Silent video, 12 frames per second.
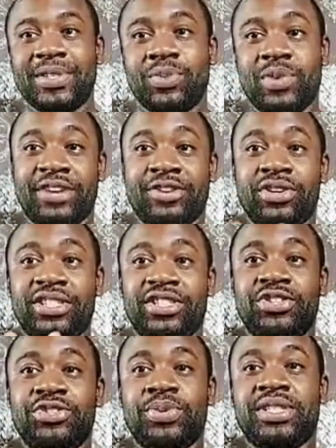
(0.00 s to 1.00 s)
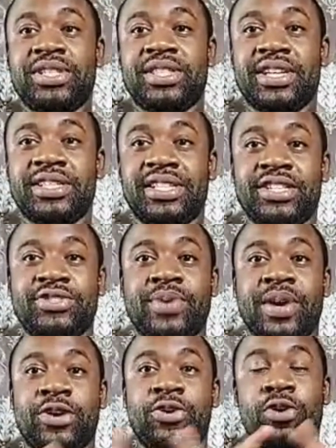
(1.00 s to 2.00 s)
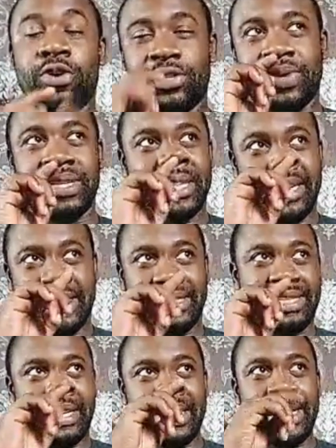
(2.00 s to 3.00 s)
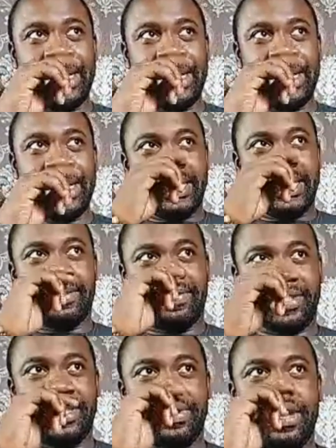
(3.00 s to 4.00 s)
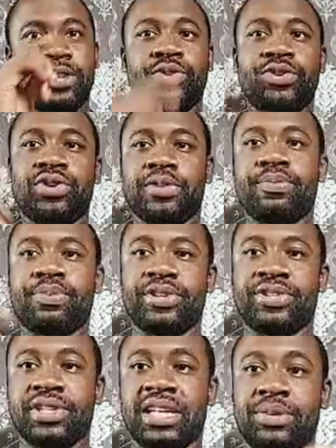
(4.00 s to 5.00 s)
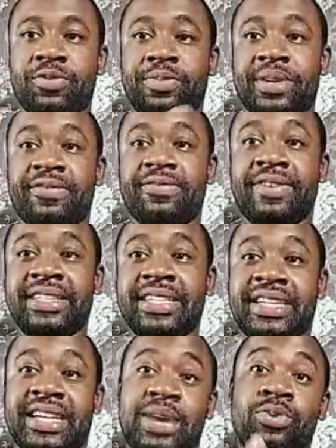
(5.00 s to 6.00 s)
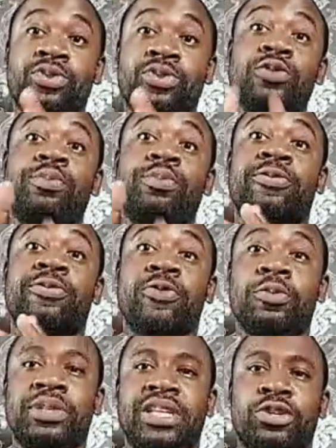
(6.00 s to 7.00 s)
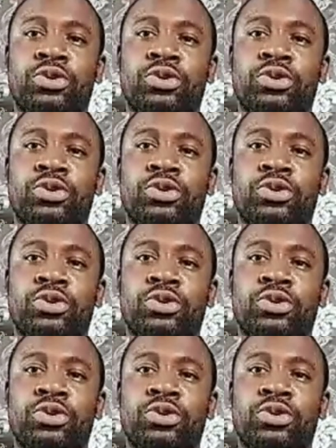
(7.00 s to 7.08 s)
We had done it in 2020. So I called the writer and I said, there's a festival going on in Brazil and we've been invited and I want to perform it there.